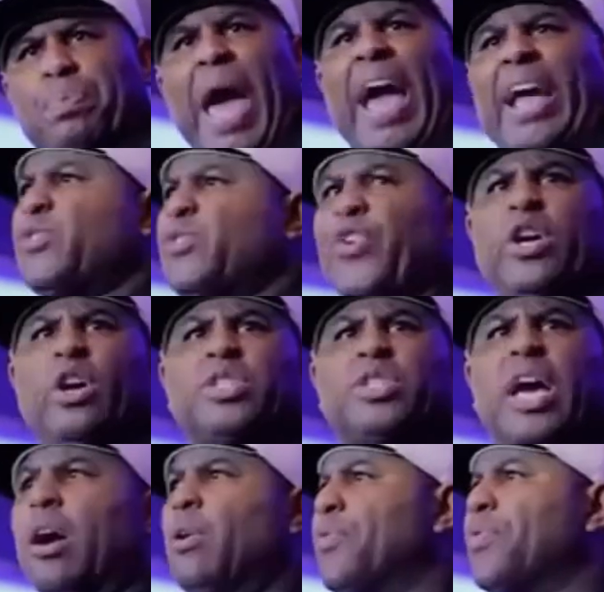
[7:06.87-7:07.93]
package for
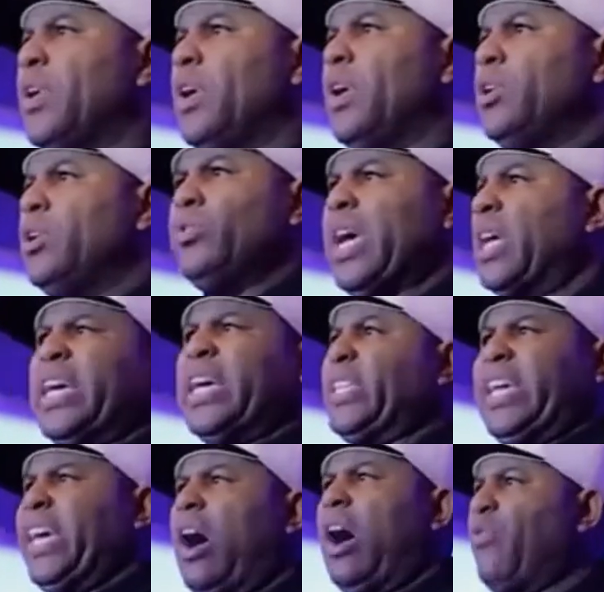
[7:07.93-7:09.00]
yourself. You just get
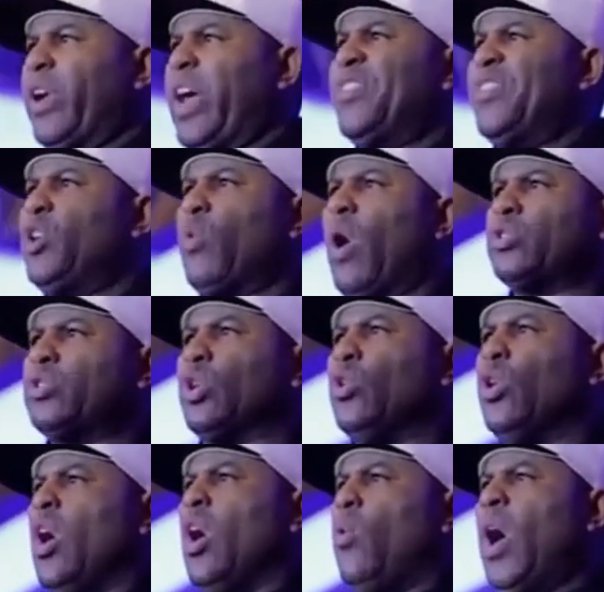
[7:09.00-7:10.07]
to get off whenever you want
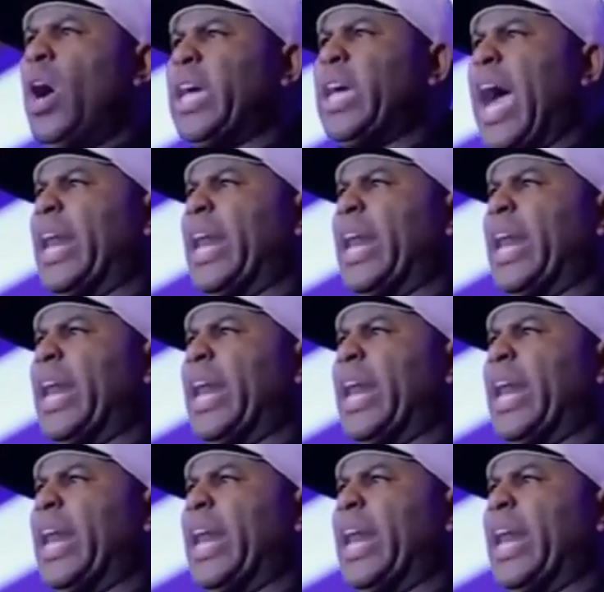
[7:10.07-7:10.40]
to. What